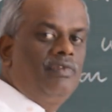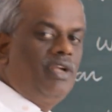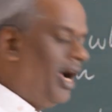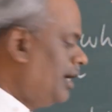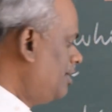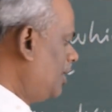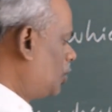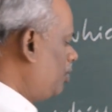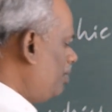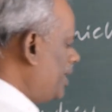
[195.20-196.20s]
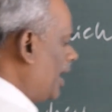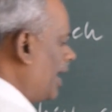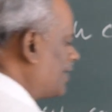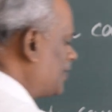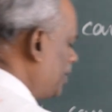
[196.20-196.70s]
And this will be the
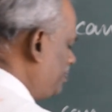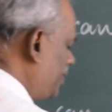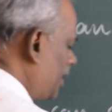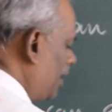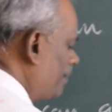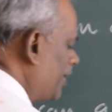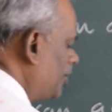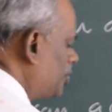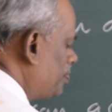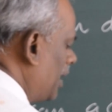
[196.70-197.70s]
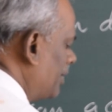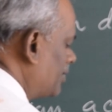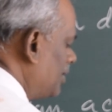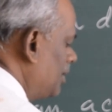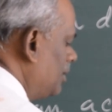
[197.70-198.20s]
acceptor of H
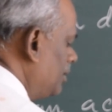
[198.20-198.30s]
plus,